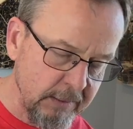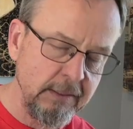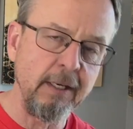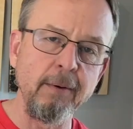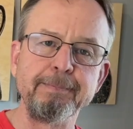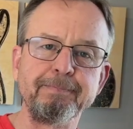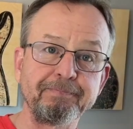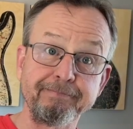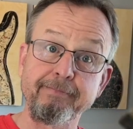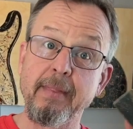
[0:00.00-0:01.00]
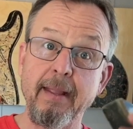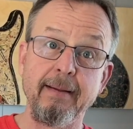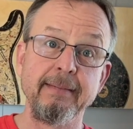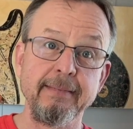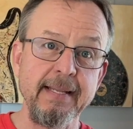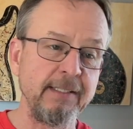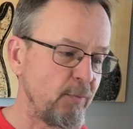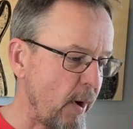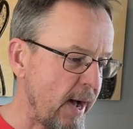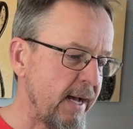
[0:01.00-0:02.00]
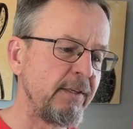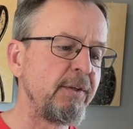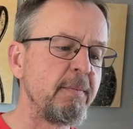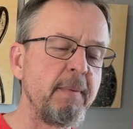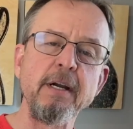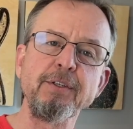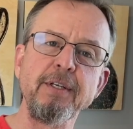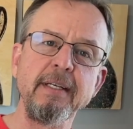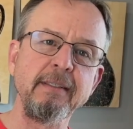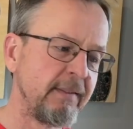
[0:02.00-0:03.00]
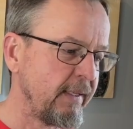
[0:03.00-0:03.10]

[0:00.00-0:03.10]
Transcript: So that's why I do the burnishing,